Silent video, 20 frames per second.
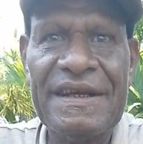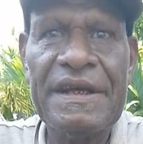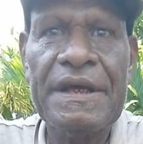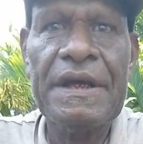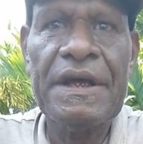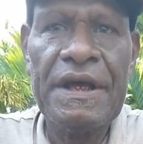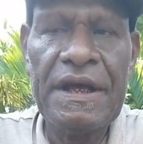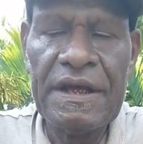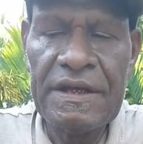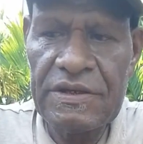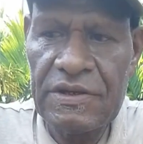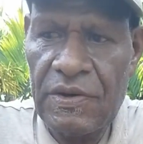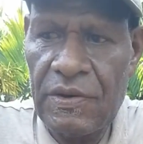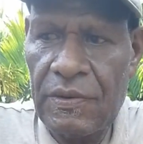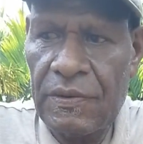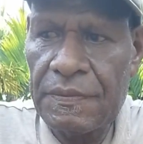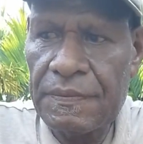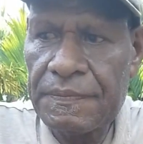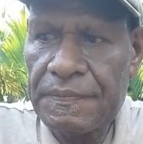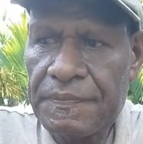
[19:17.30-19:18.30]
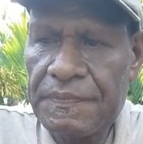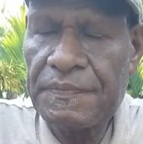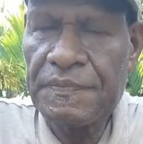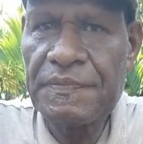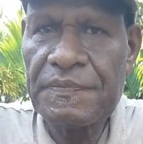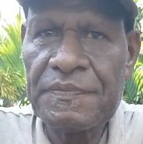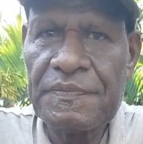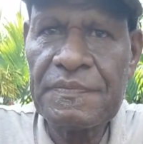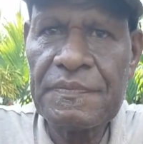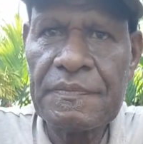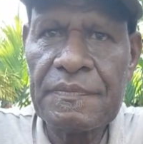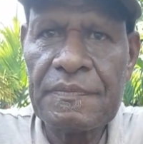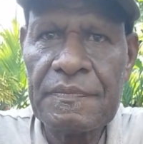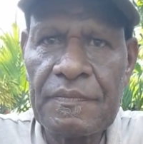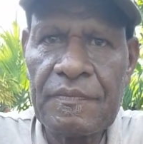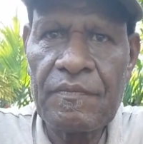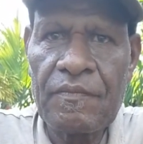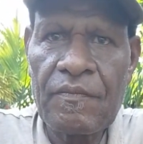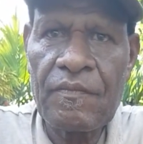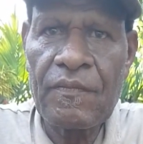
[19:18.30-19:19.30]
As soon as the tourists come, it should
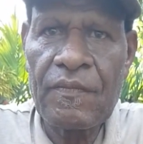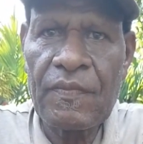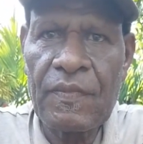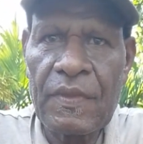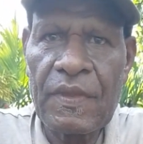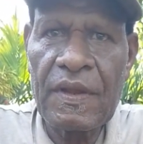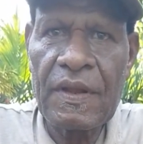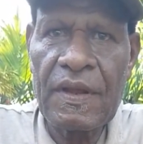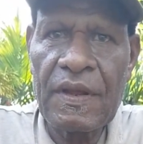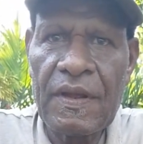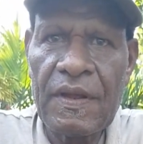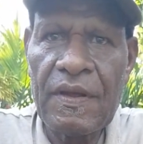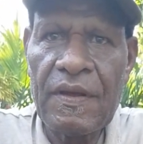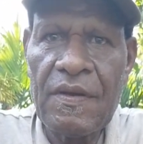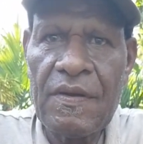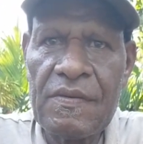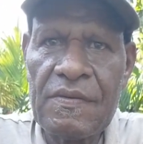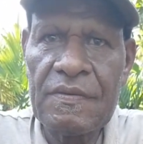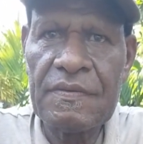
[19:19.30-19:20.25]
already ready by then.